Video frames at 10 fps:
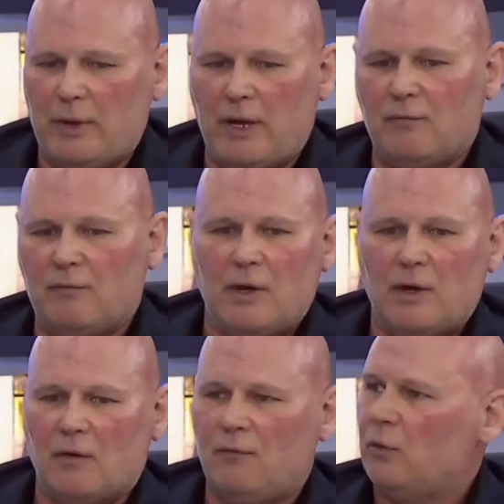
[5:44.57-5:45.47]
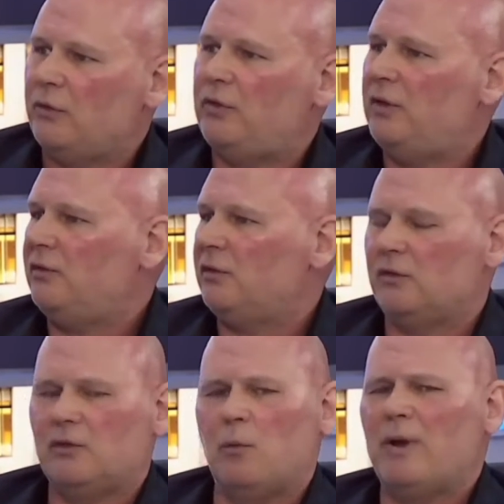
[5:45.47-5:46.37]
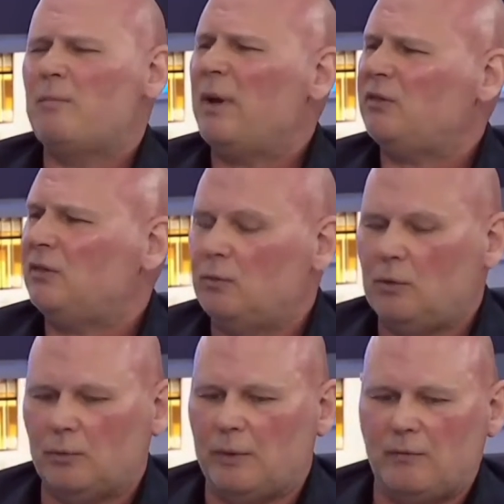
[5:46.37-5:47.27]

We have a Four Seasons, one of the best in the world.